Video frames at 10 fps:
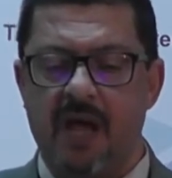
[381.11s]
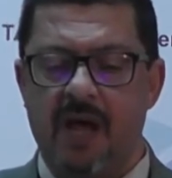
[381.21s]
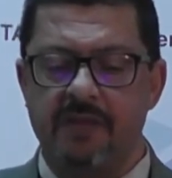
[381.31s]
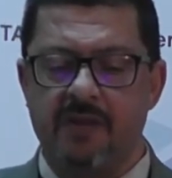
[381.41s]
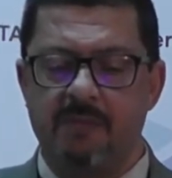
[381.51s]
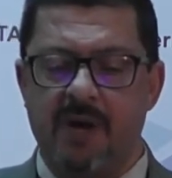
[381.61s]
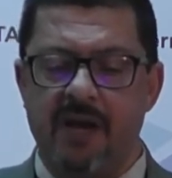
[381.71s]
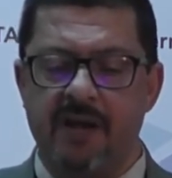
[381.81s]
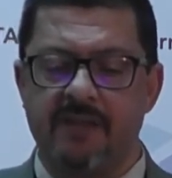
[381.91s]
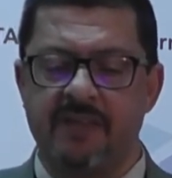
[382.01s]

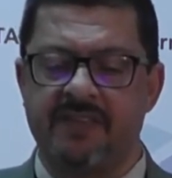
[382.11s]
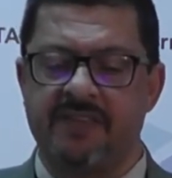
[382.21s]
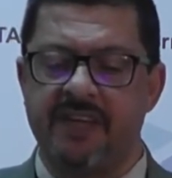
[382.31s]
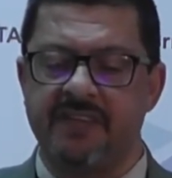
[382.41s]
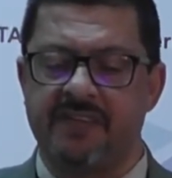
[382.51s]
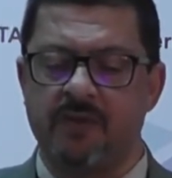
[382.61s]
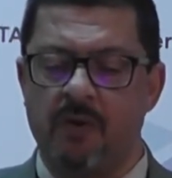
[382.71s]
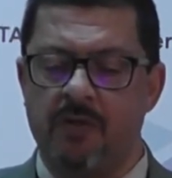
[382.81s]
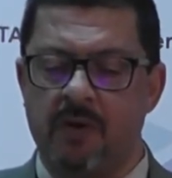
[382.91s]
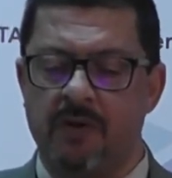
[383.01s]
undermined the state's
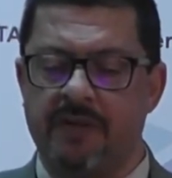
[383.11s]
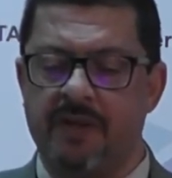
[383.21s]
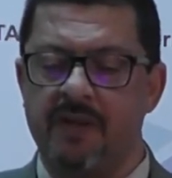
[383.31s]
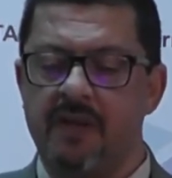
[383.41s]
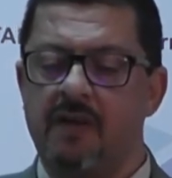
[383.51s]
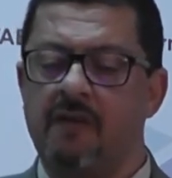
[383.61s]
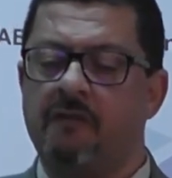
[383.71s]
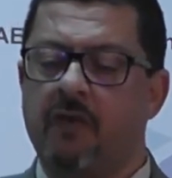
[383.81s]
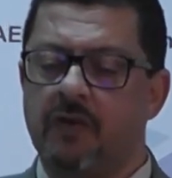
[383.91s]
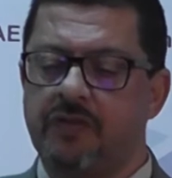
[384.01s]
authority,
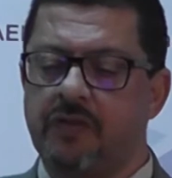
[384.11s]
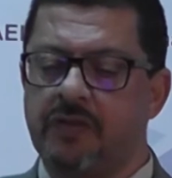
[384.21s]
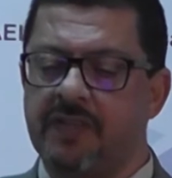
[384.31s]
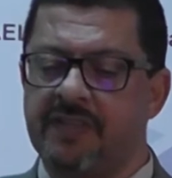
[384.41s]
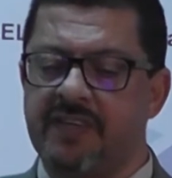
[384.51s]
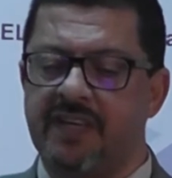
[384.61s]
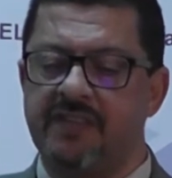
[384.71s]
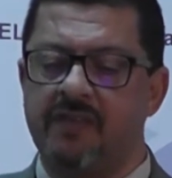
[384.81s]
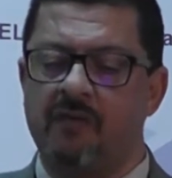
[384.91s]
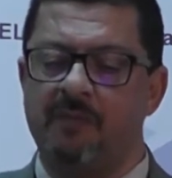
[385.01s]
fostered a
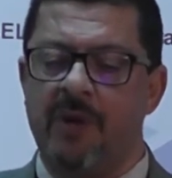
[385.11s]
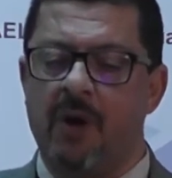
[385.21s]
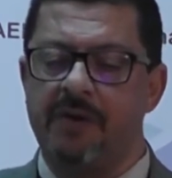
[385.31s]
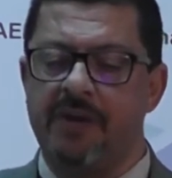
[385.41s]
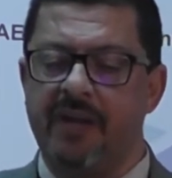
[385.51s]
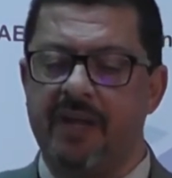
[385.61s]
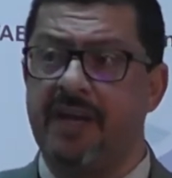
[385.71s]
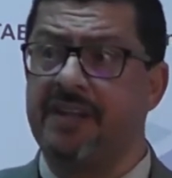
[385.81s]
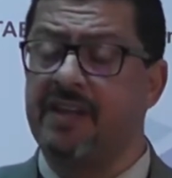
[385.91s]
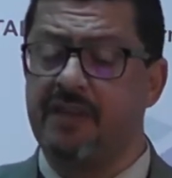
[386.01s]
sense of belonging and
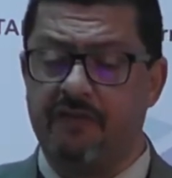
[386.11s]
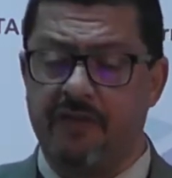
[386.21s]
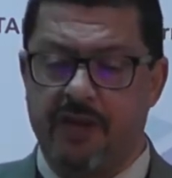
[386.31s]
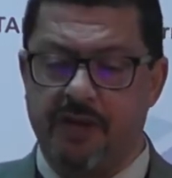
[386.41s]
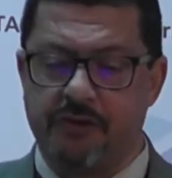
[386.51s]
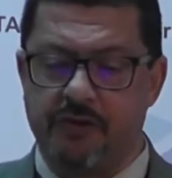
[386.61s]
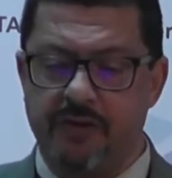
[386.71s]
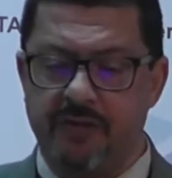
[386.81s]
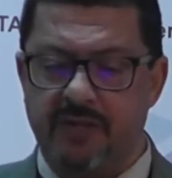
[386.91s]
identification,